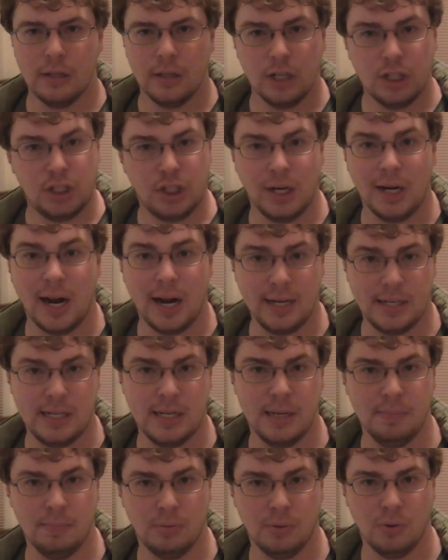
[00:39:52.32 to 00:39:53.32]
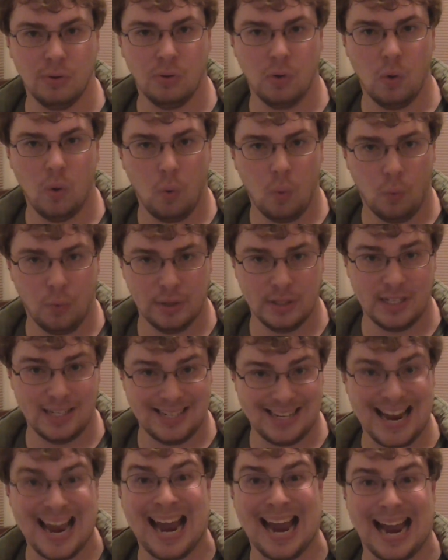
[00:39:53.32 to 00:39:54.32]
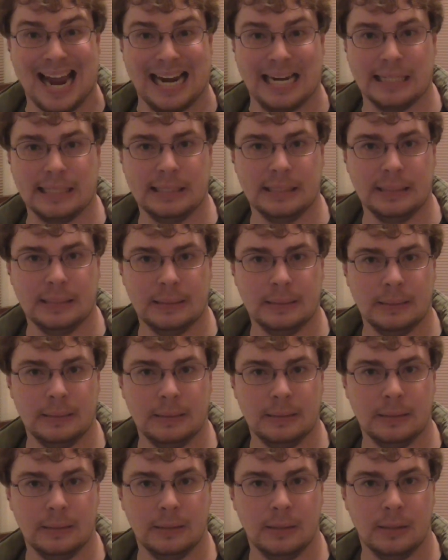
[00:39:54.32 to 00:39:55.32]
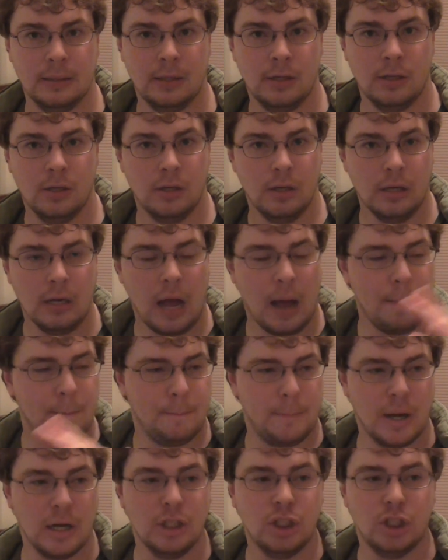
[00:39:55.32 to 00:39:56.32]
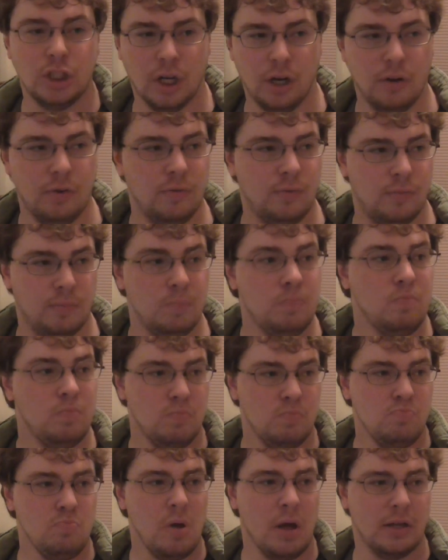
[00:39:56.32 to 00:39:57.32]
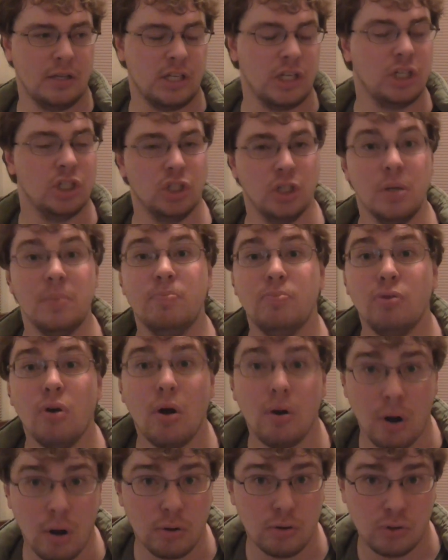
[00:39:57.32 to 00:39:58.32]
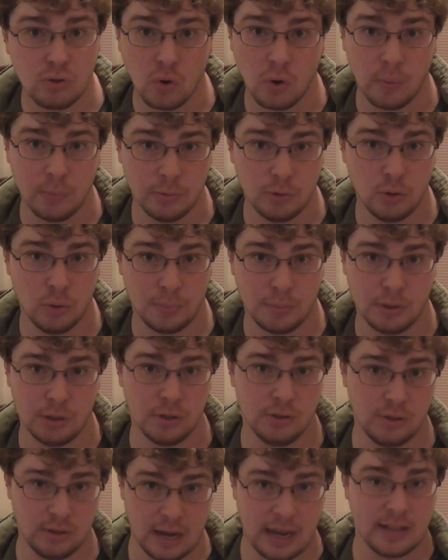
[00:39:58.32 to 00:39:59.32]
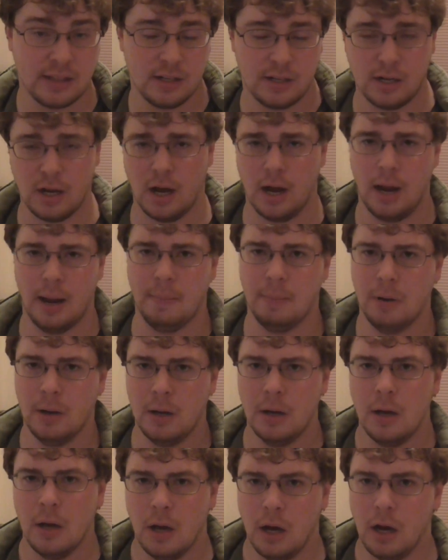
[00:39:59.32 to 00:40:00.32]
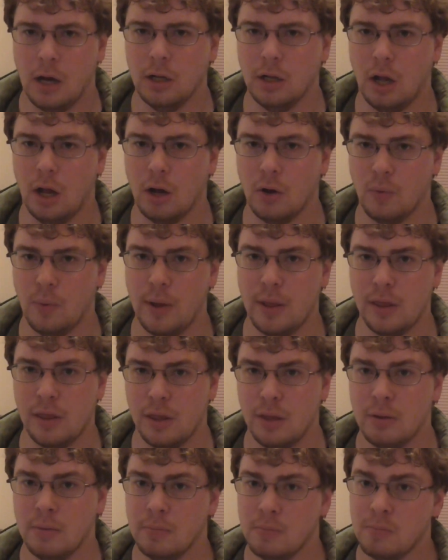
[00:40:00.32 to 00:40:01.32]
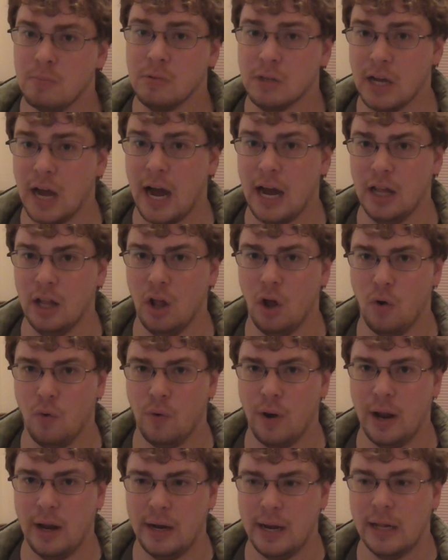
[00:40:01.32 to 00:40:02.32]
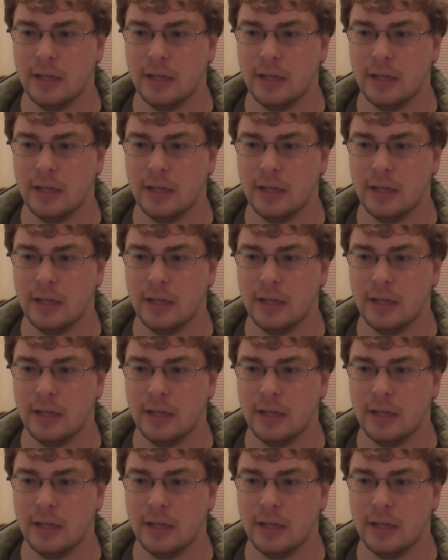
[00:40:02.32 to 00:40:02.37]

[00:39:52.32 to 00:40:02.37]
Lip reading: the Jedi Temple was attacked. A bunch of essentially proto-stormtroopers at the time, along with Kylo Ren